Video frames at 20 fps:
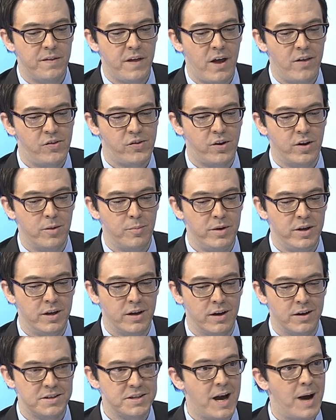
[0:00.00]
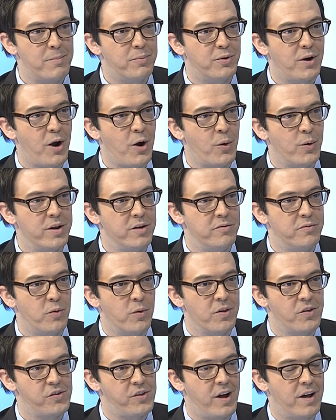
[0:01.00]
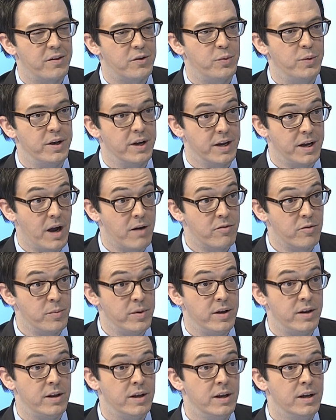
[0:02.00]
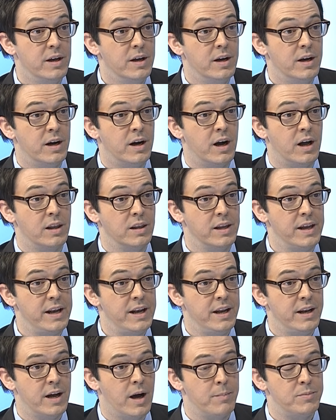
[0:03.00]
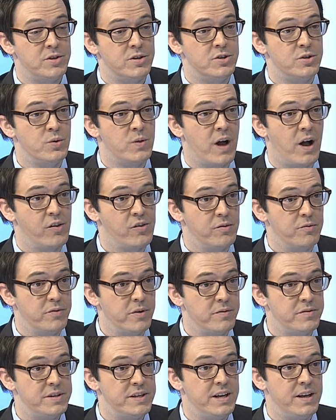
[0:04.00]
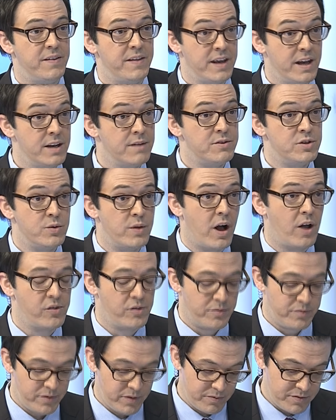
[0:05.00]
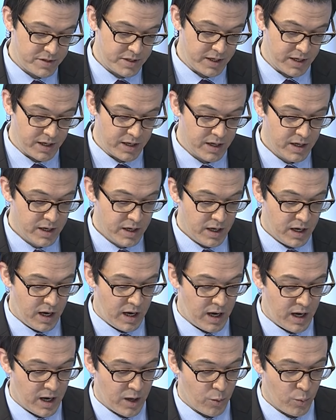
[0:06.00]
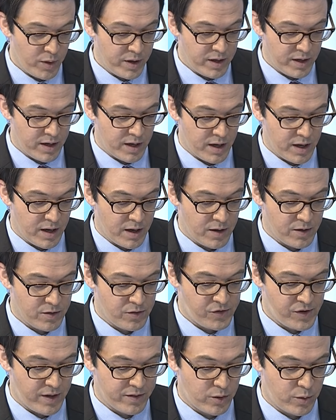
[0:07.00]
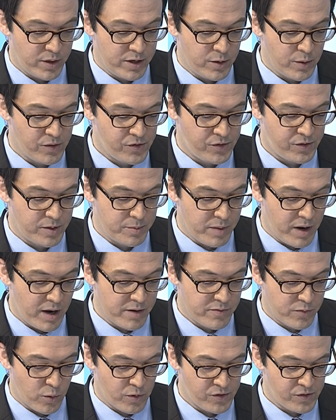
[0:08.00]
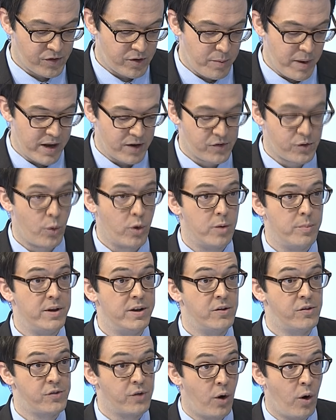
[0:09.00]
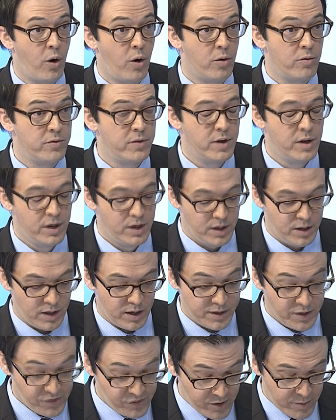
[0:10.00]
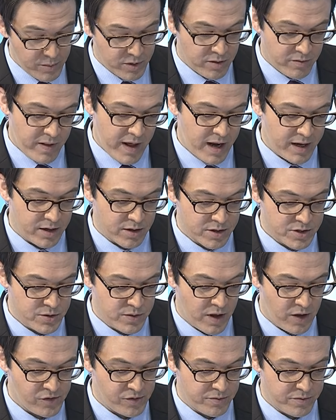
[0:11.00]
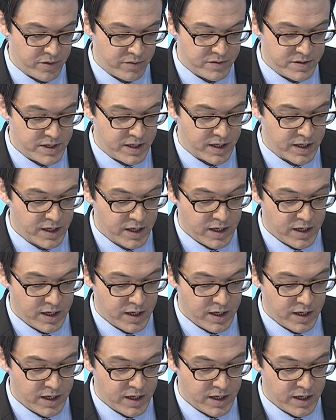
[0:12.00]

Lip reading: That's going to be a top priority for the South Korean government leading up to 2015, the end of 2015, when South Korea-U.S. Combined Forces Command is going to be dissolved. December of that year, 2015.